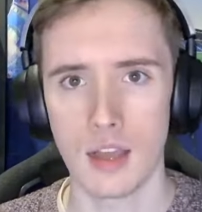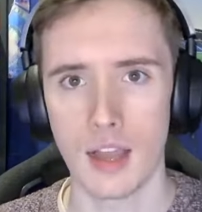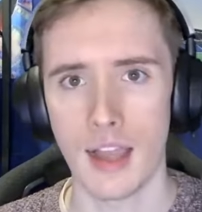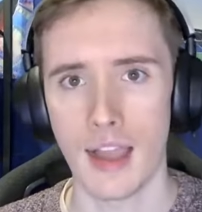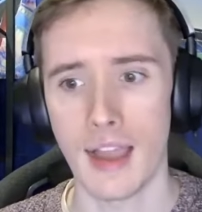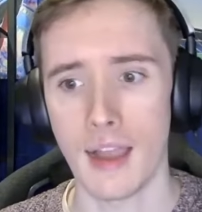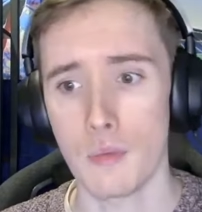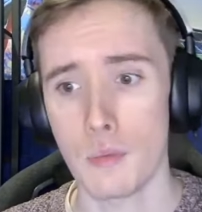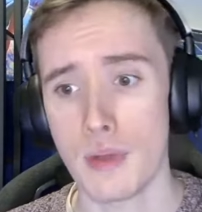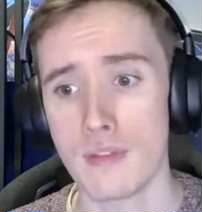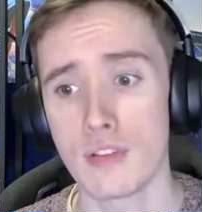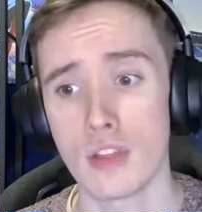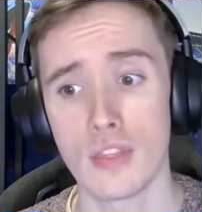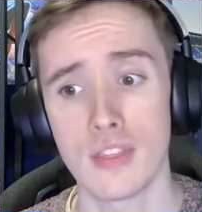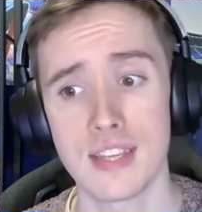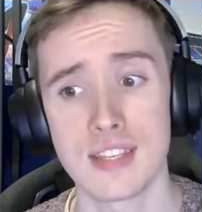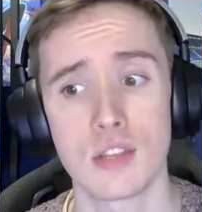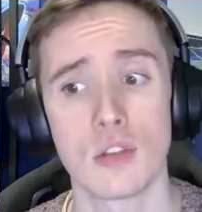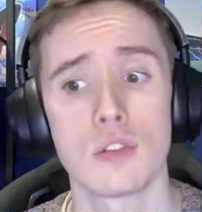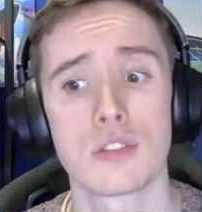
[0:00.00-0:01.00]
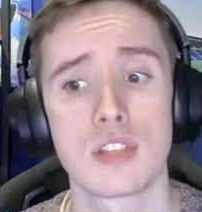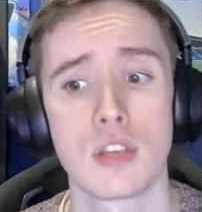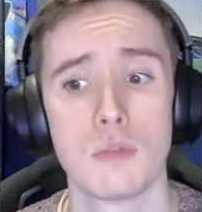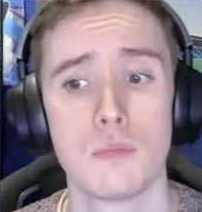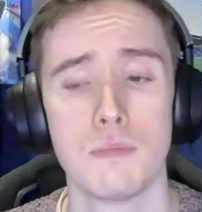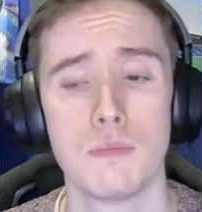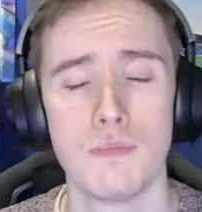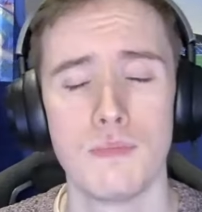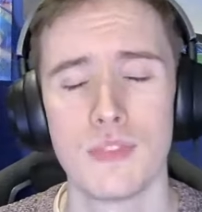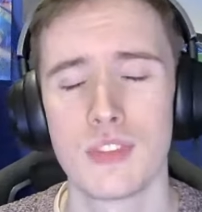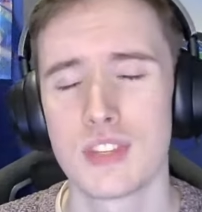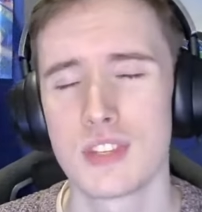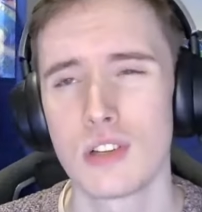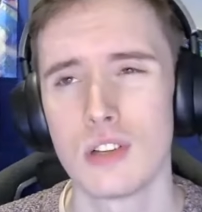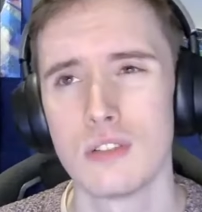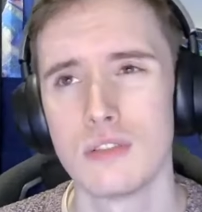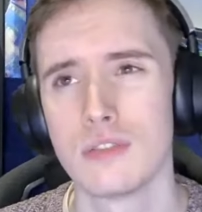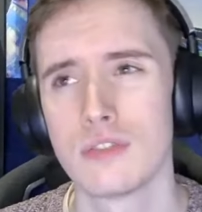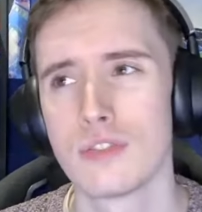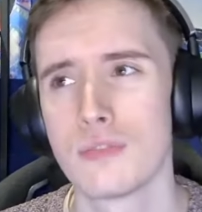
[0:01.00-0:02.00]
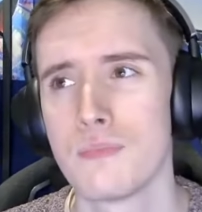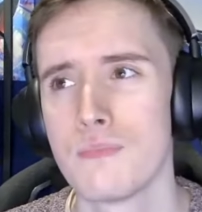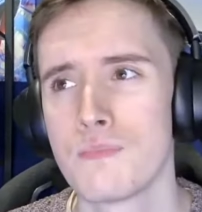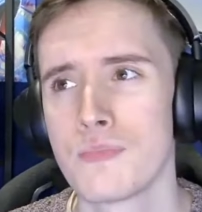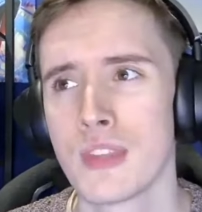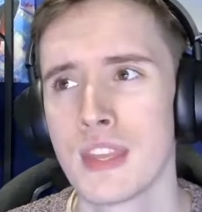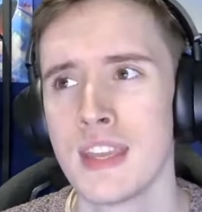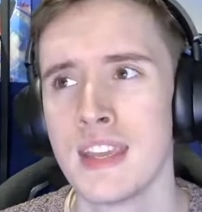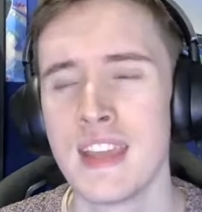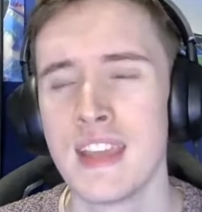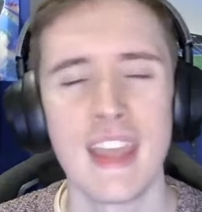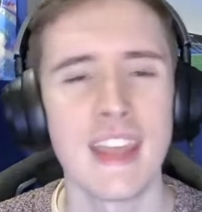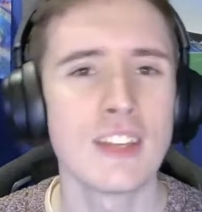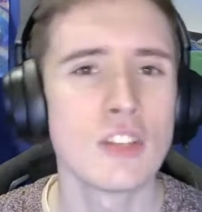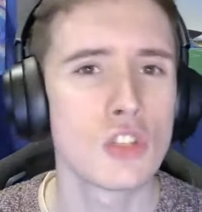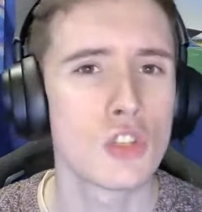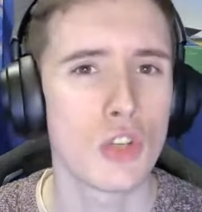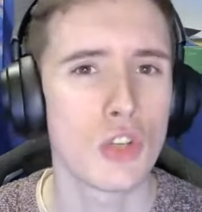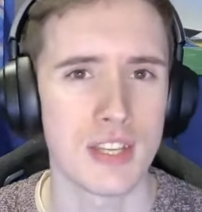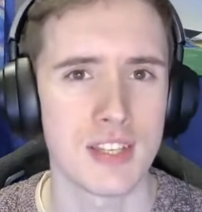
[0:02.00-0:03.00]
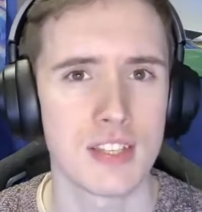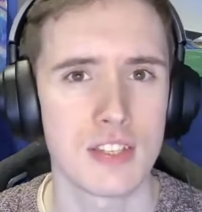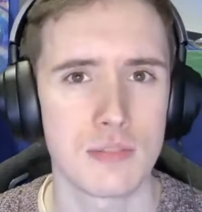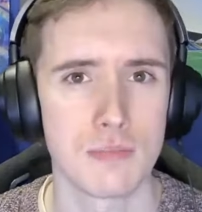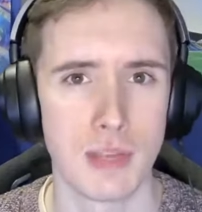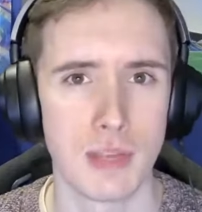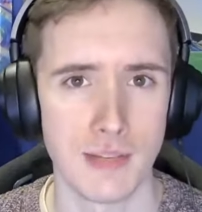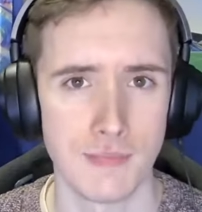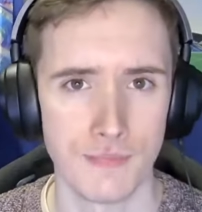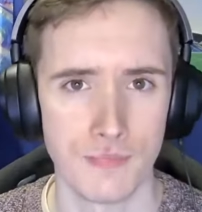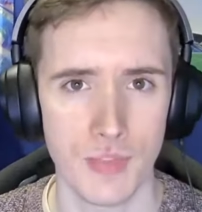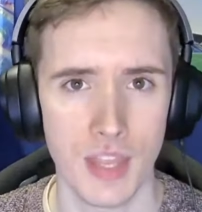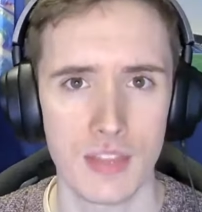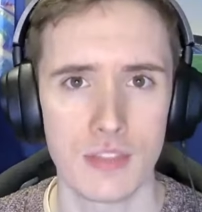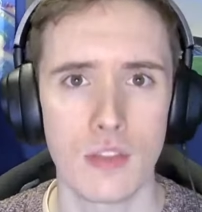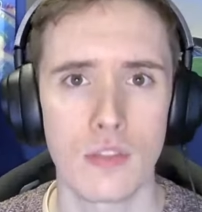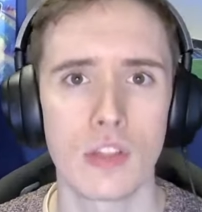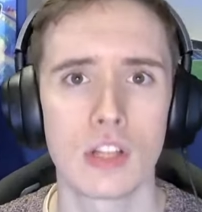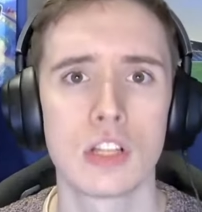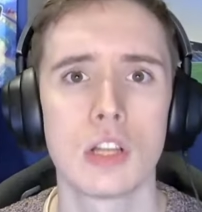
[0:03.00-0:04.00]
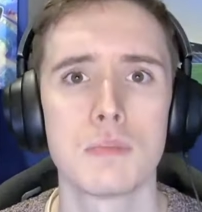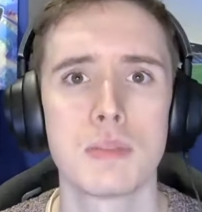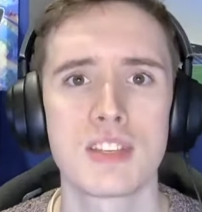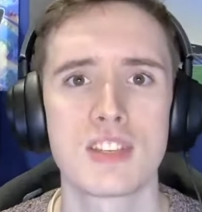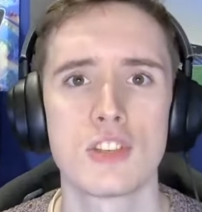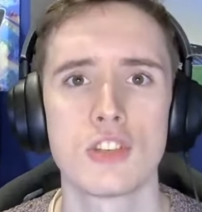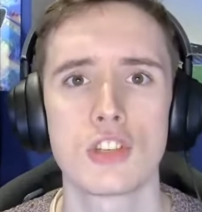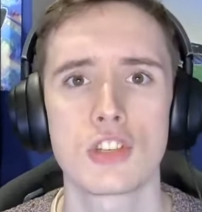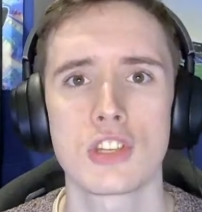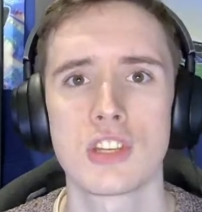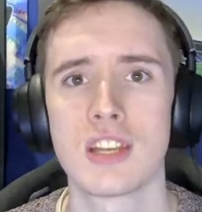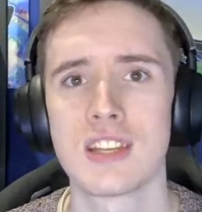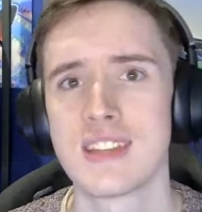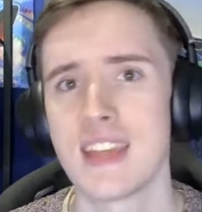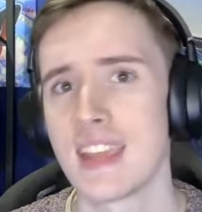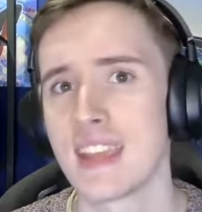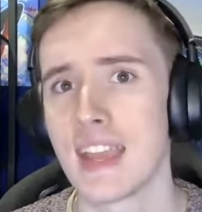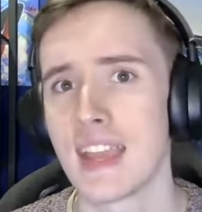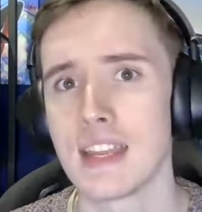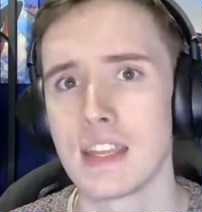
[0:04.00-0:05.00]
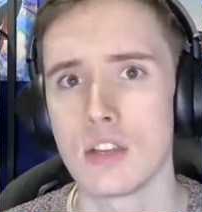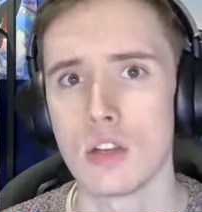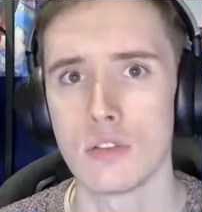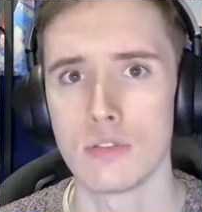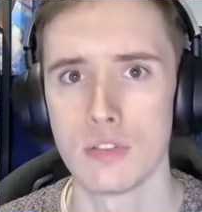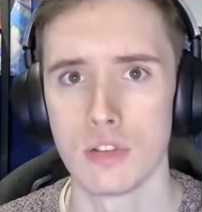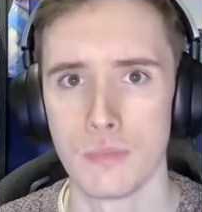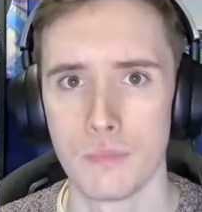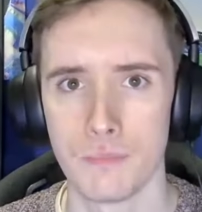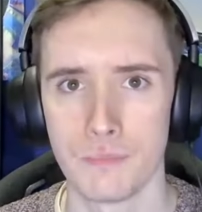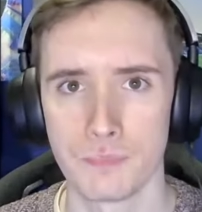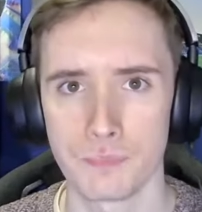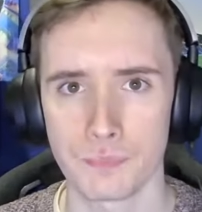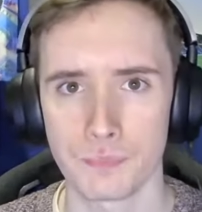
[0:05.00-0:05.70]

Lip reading: However, this also sort of interests me in that the club isn't just going to take any offer.